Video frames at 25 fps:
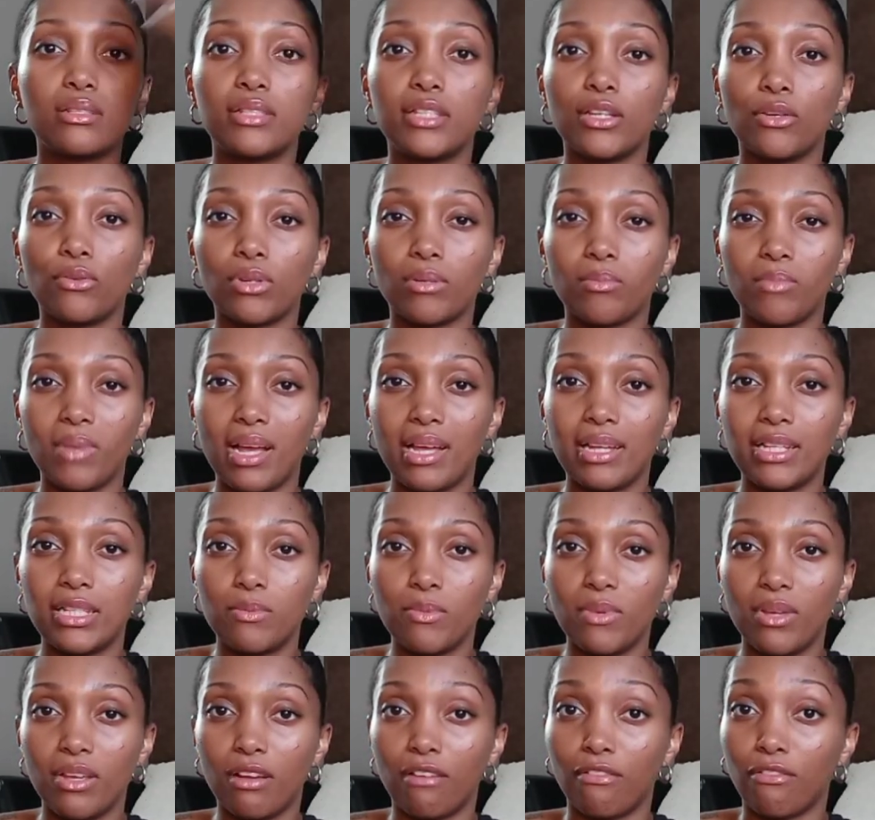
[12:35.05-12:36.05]
Still
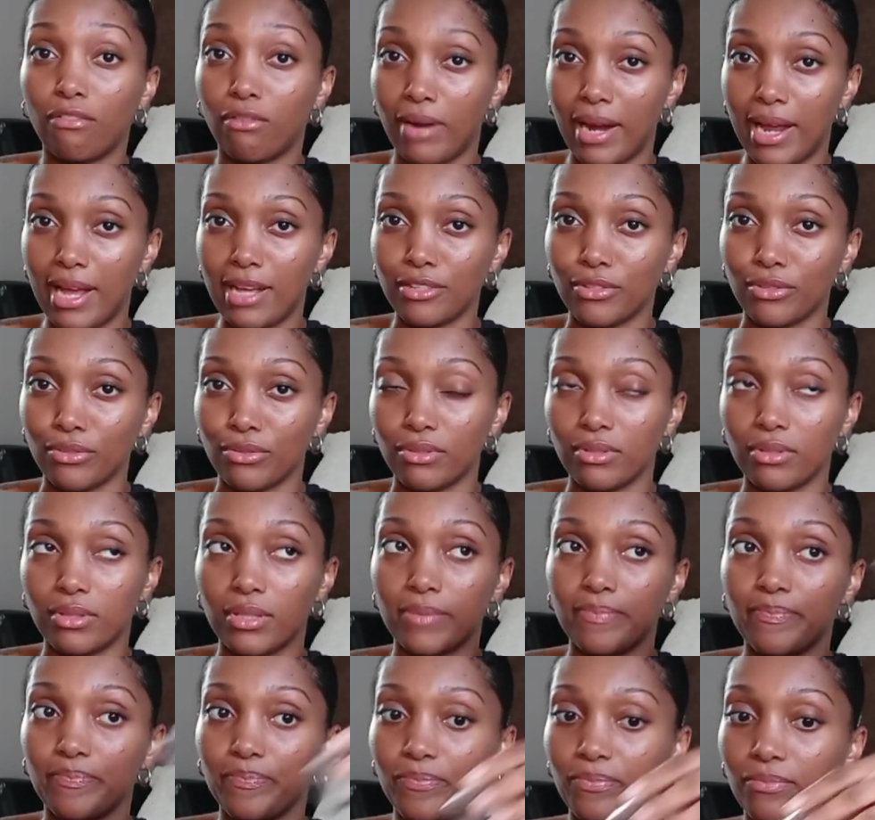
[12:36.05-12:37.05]
reminds me of
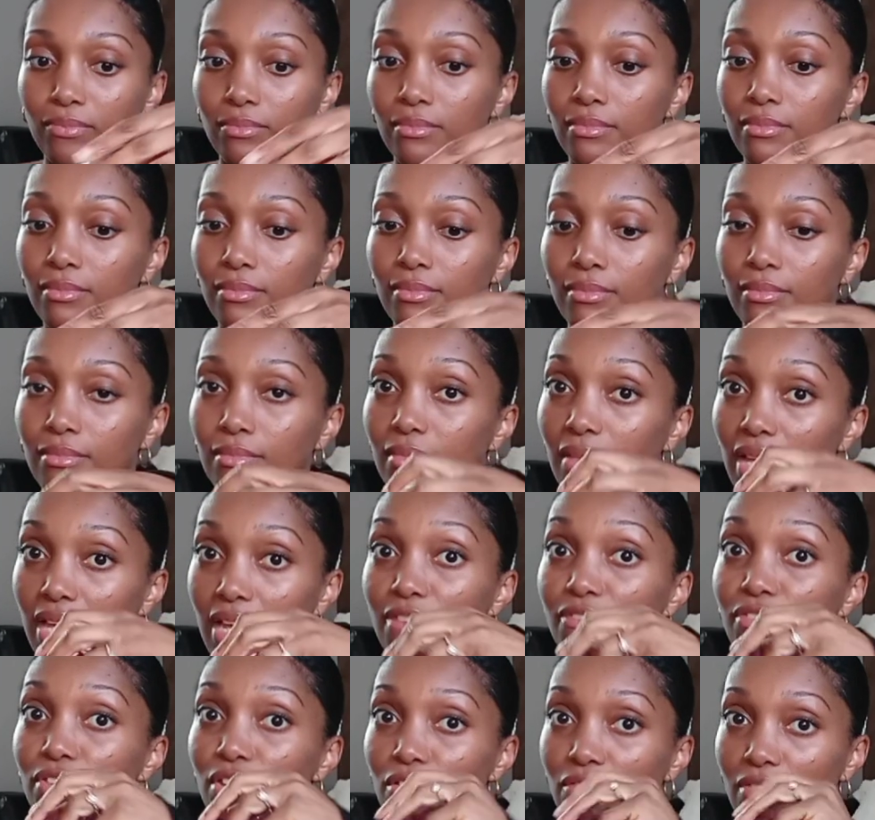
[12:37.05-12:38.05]
Razzles.
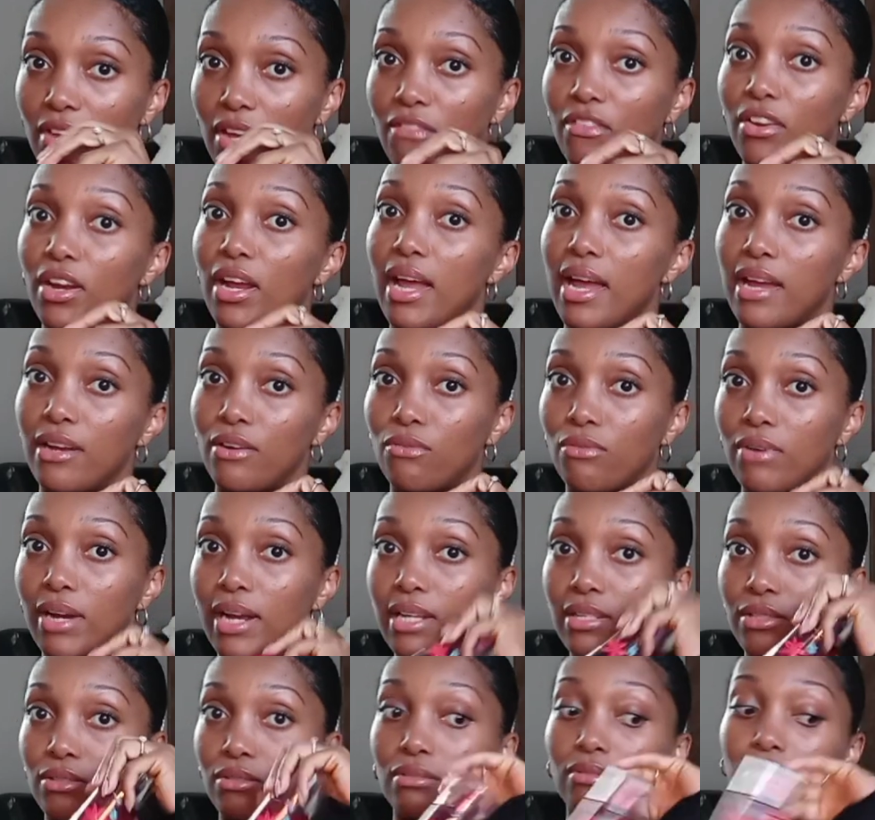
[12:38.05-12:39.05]
If you've ever had a
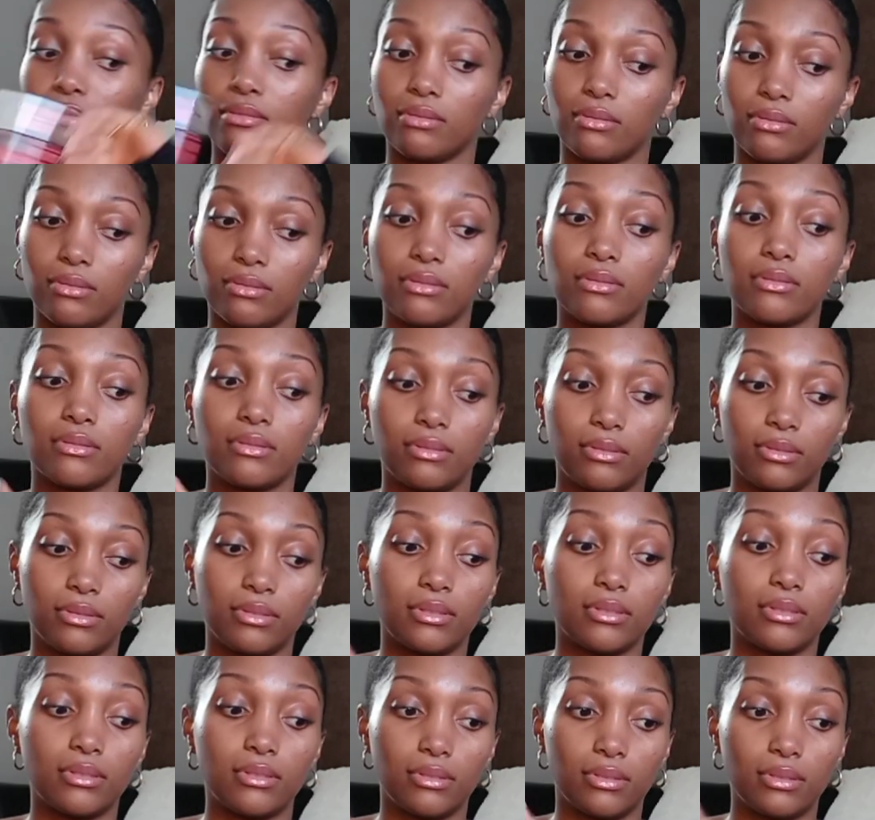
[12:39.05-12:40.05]
Razzle,
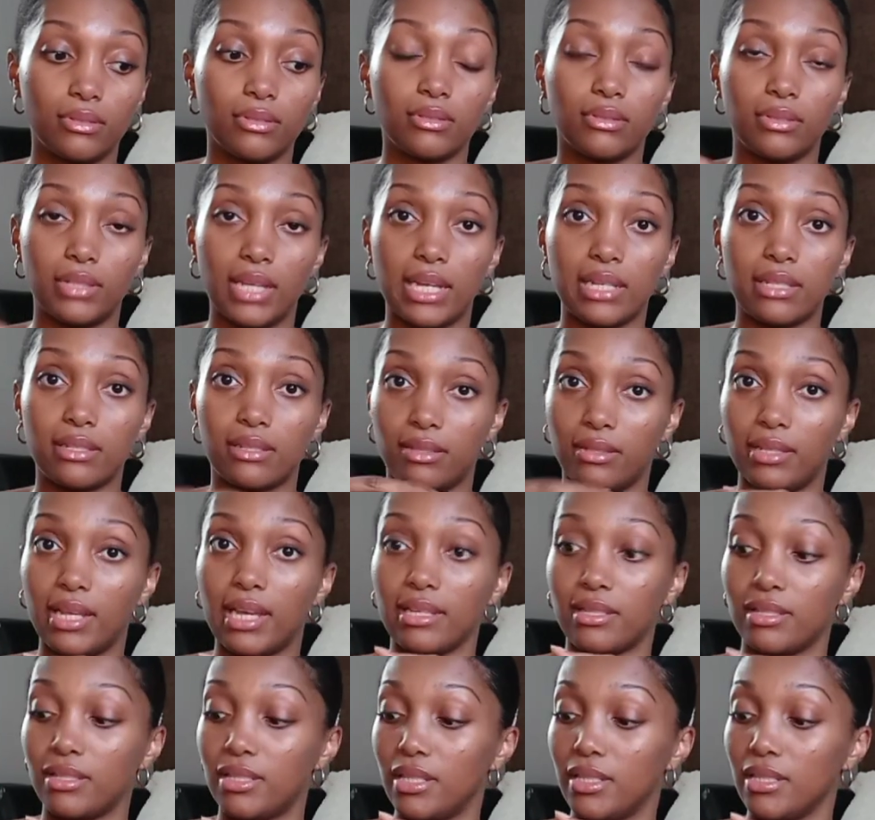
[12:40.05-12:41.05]
that's
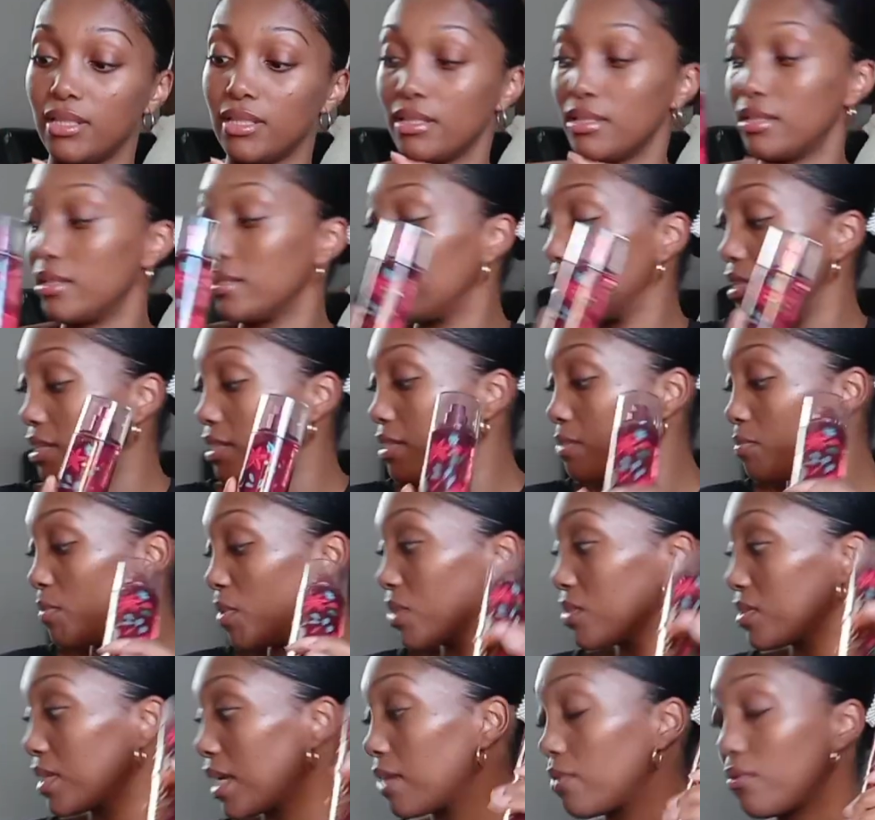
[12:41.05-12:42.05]
that's this. This
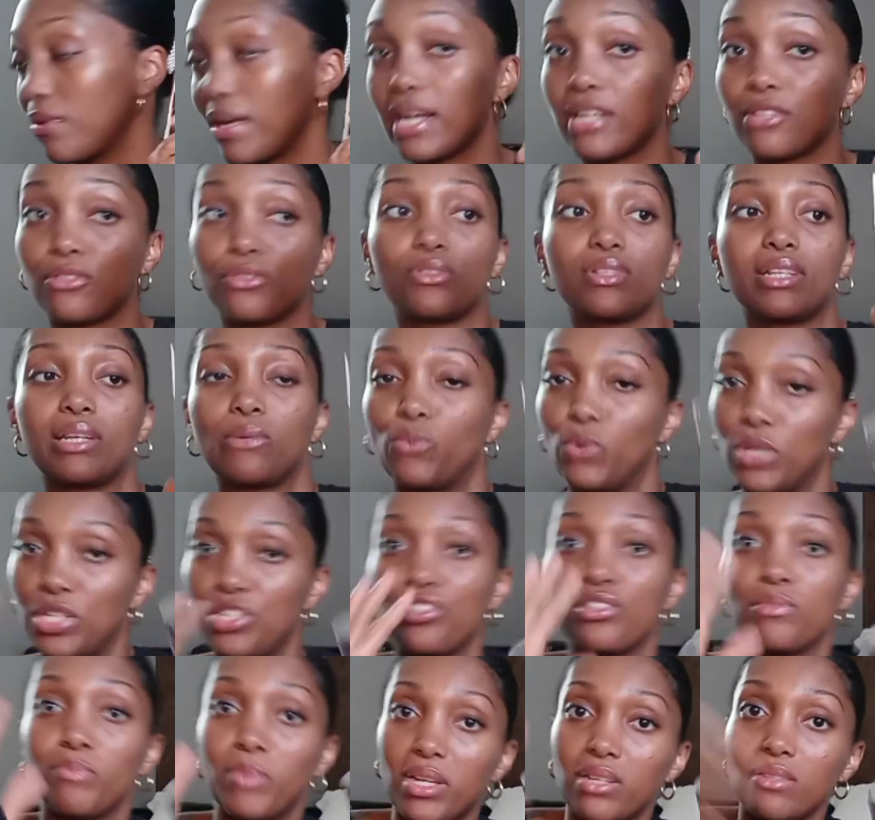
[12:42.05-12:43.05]
smells like Razzles,
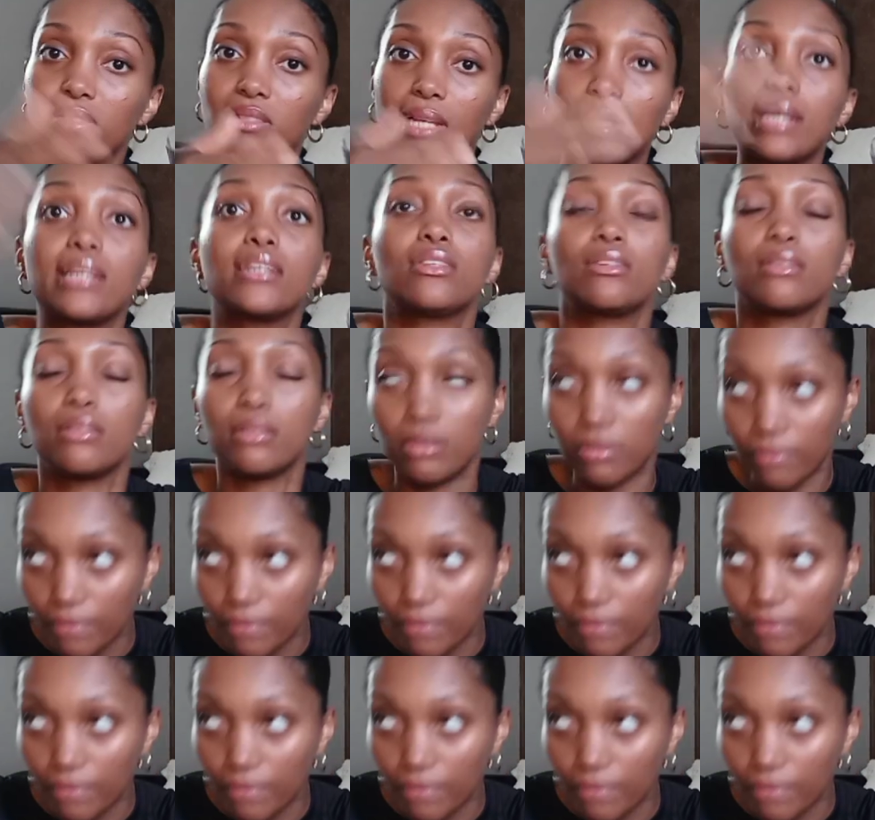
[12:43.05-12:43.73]
which smells like